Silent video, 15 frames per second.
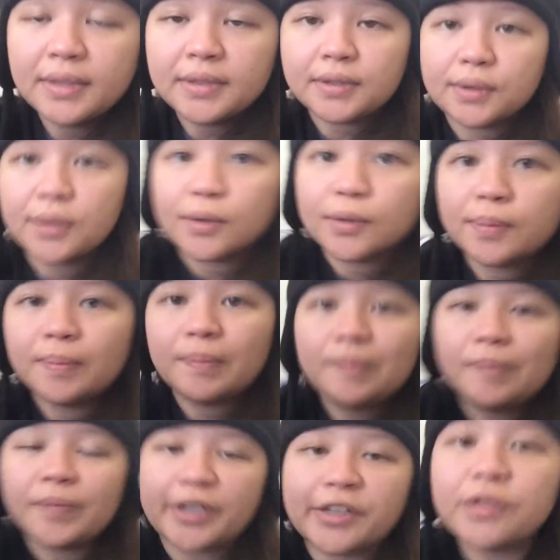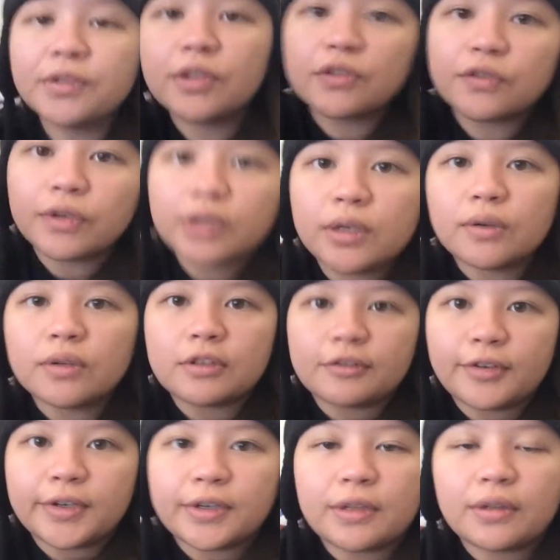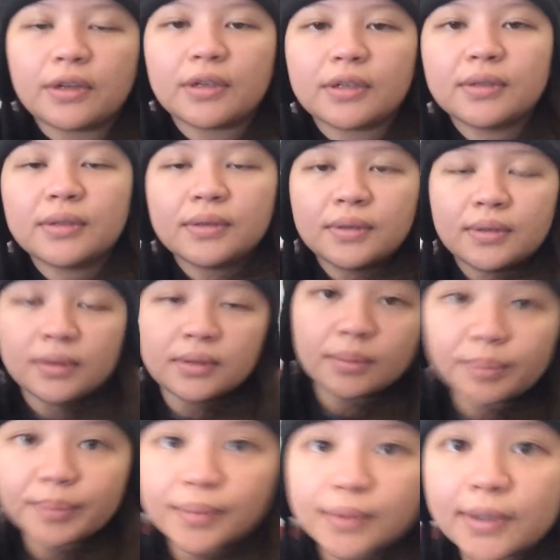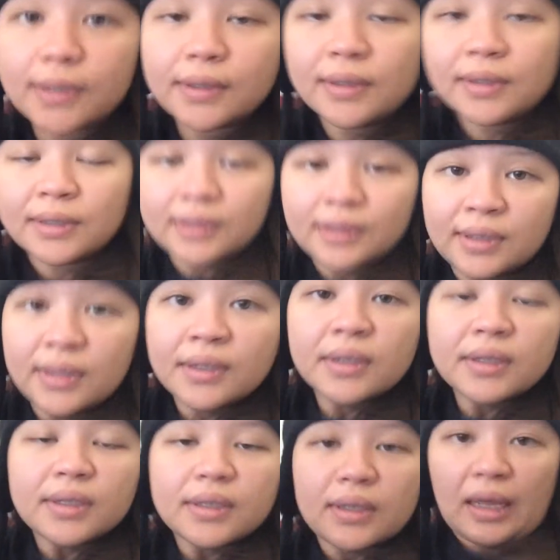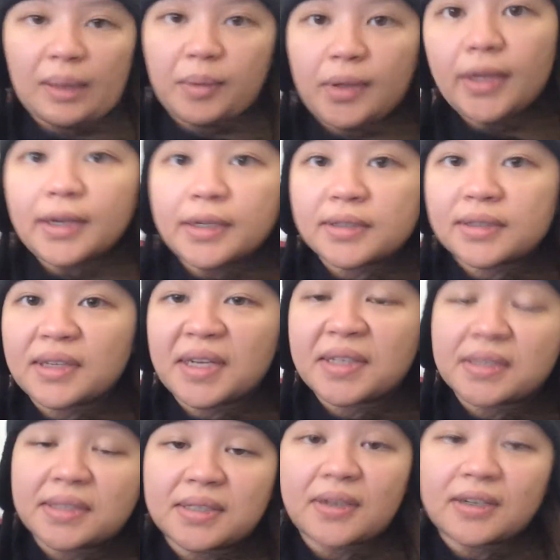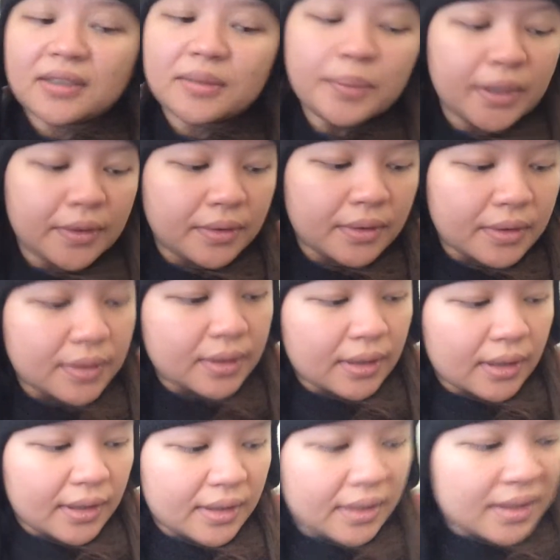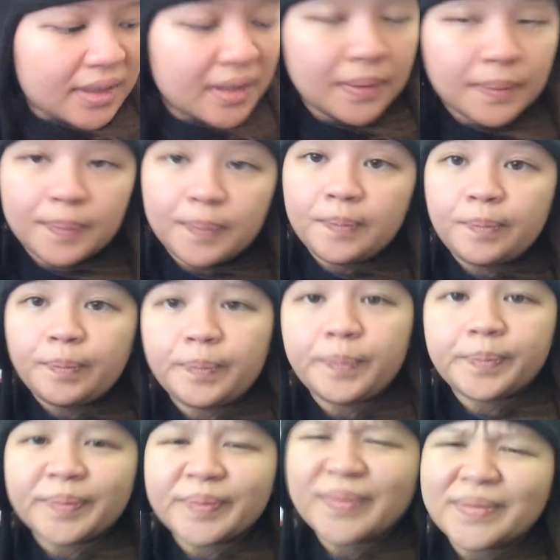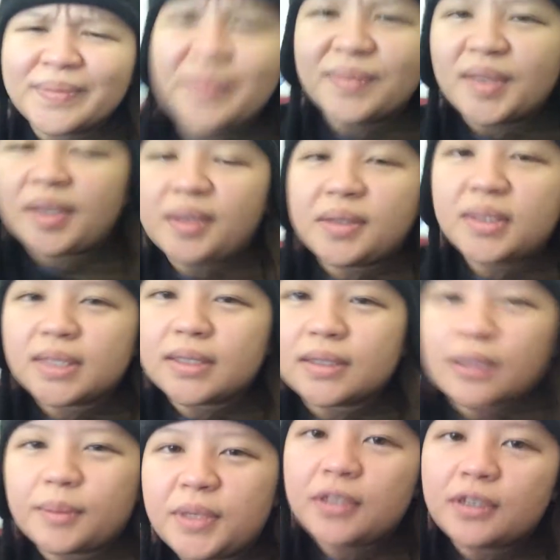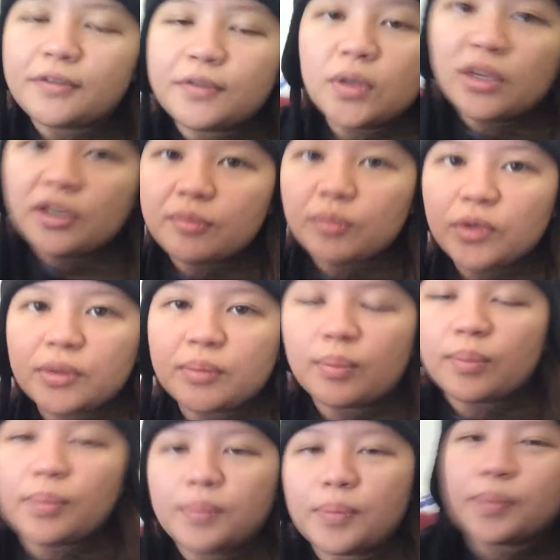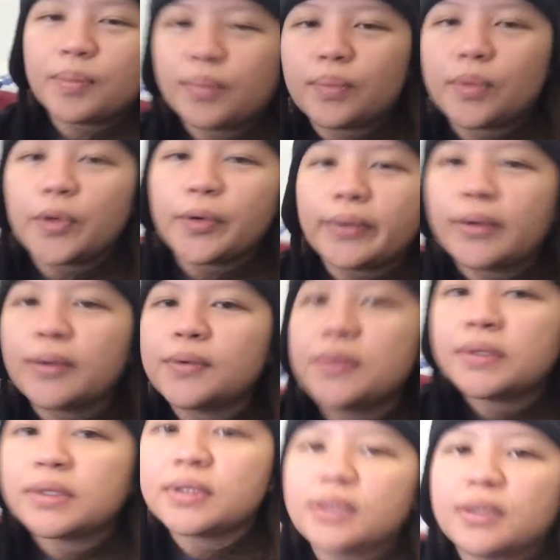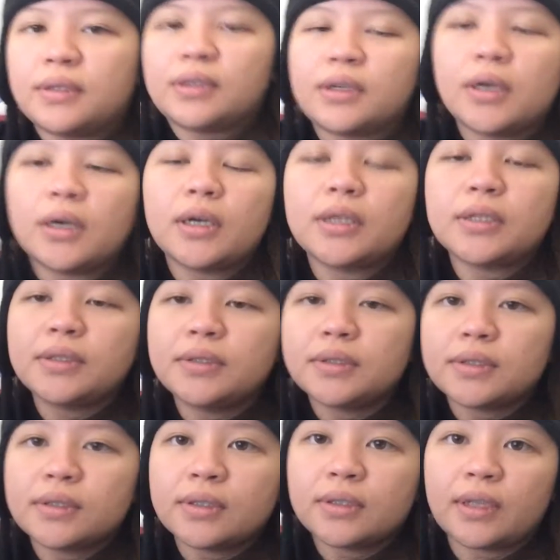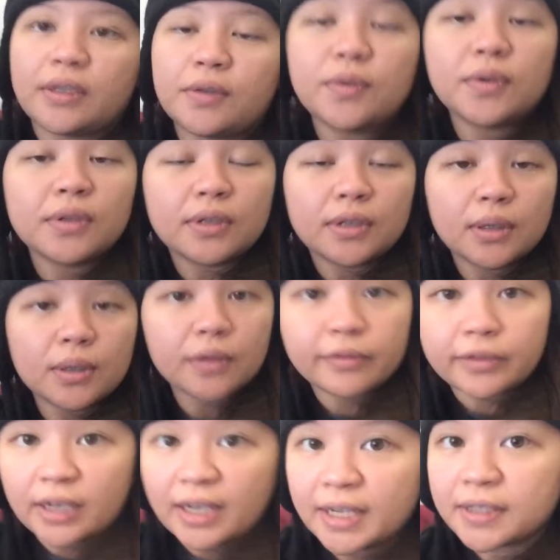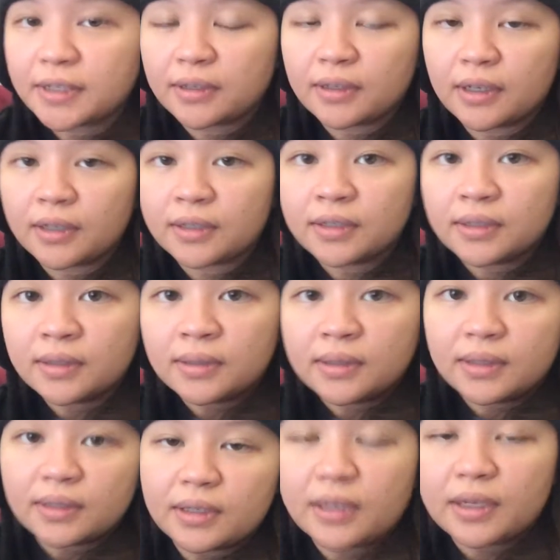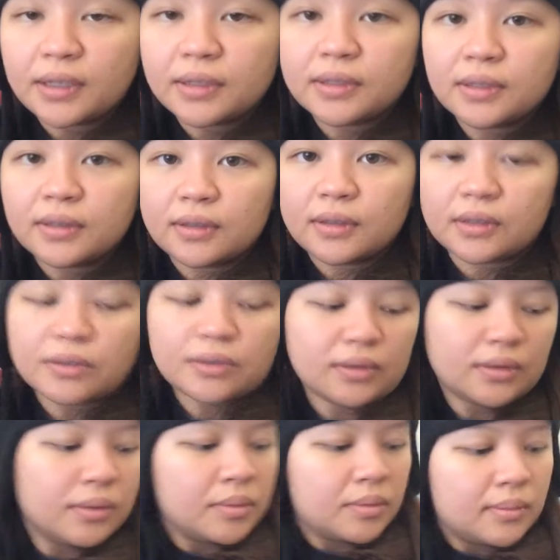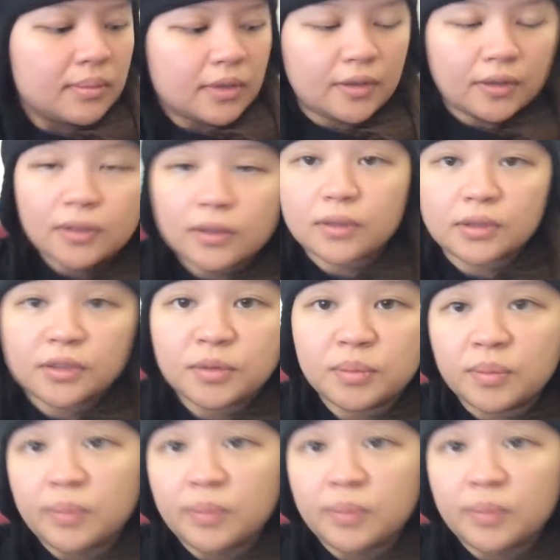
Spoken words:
So, I know this video is very long, but I'm glad I got to talk about this, kinda. I mean, if you have more pros and cons that you can think of that I did not get, because this is